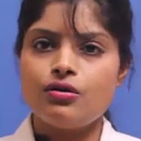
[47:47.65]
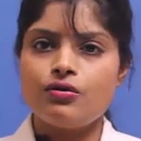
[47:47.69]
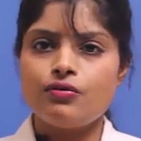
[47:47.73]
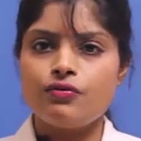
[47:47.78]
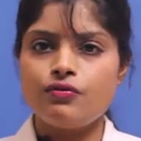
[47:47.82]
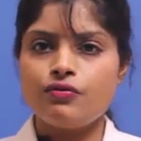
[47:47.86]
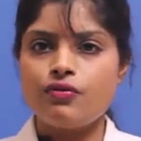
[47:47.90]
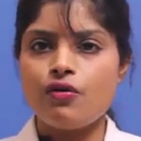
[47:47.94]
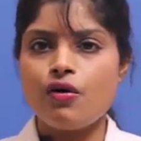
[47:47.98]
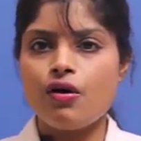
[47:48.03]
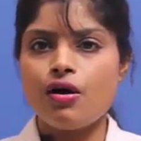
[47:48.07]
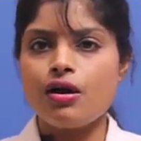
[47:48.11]

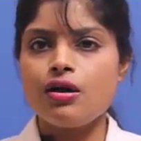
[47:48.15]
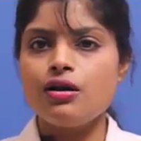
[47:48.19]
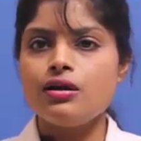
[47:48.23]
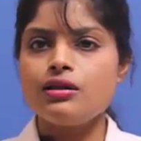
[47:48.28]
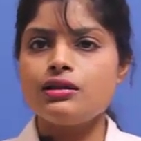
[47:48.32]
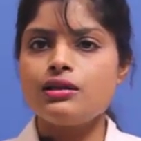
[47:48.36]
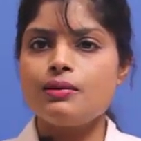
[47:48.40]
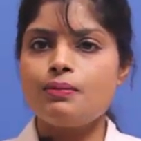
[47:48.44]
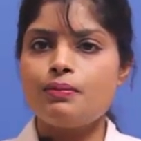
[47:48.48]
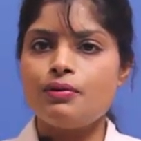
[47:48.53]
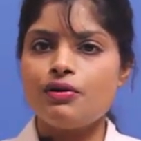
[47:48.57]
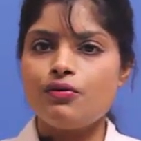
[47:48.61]
for
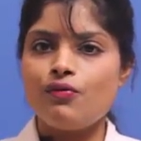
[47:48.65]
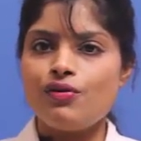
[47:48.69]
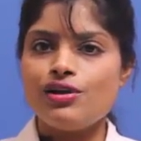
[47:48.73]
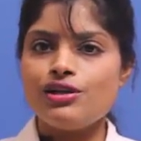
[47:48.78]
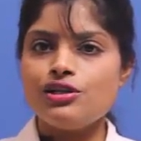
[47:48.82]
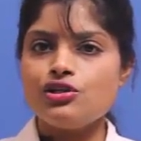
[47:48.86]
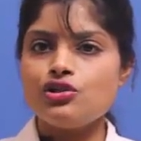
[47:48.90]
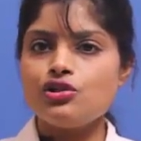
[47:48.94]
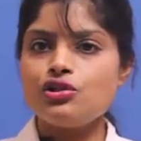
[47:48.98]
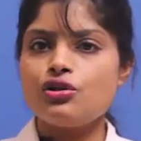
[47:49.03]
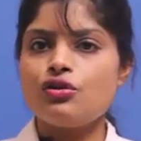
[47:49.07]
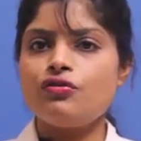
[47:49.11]
the
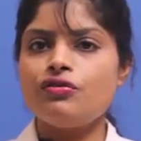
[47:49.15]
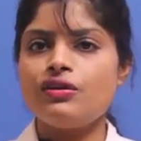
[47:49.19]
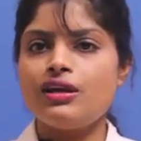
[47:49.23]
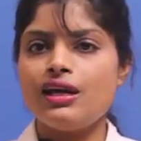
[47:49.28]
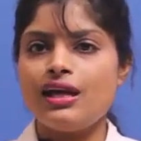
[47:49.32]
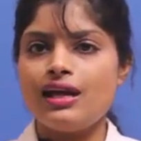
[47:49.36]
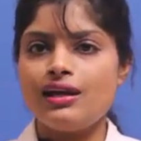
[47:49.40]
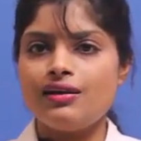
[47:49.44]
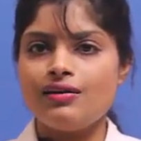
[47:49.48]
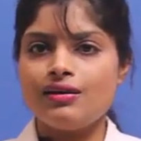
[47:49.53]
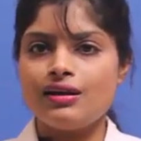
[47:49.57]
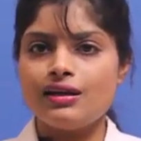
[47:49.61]
prevention of
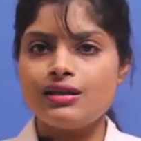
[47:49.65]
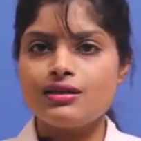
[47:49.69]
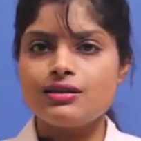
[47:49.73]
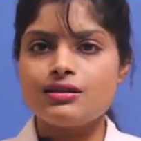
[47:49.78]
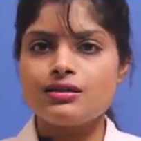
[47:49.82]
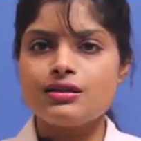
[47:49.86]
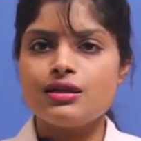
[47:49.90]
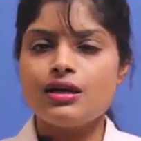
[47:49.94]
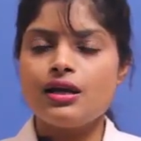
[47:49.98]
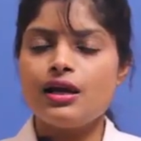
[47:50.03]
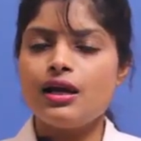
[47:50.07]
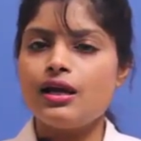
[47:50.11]

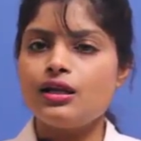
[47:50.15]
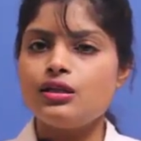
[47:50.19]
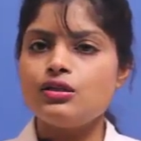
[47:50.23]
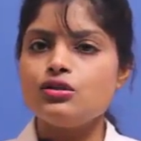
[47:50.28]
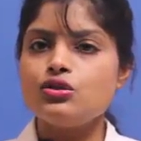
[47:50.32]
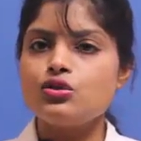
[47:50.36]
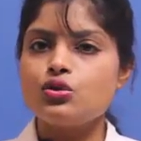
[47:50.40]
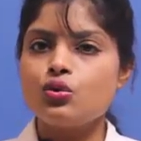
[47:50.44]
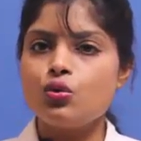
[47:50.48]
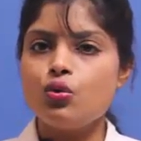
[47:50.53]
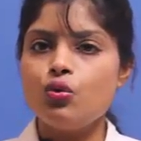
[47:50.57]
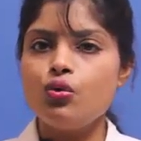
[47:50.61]
caries in
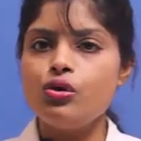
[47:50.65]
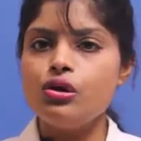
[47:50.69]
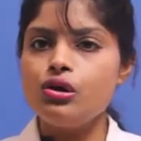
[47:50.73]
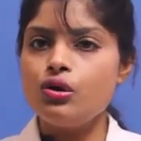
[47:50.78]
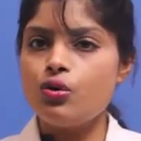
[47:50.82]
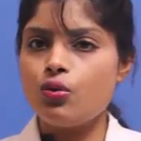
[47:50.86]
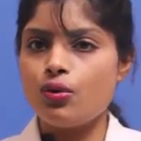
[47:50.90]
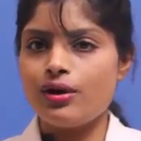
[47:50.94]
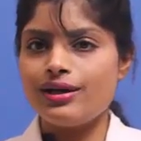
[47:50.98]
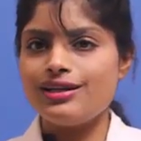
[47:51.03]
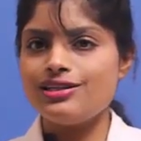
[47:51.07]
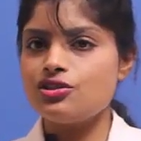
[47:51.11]

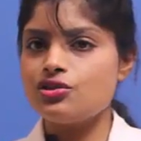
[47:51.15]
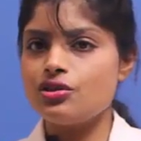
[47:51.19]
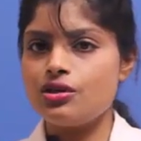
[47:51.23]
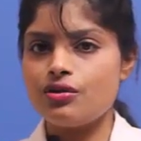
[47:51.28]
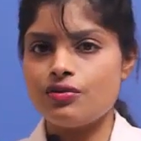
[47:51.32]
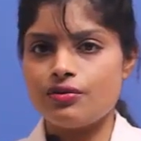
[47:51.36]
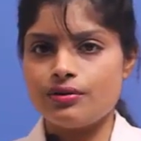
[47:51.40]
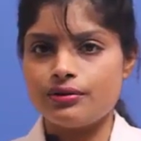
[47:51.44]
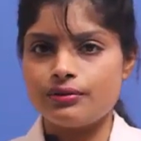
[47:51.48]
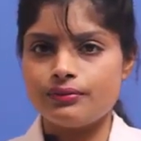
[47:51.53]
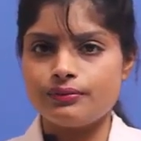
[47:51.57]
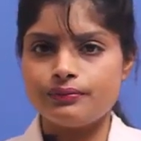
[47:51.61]
school-going
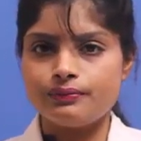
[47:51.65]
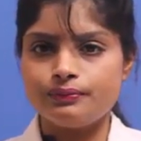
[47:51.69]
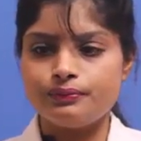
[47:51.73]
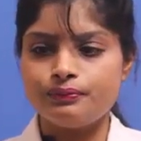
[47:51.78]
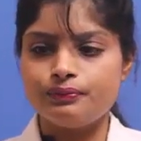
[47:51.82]
children.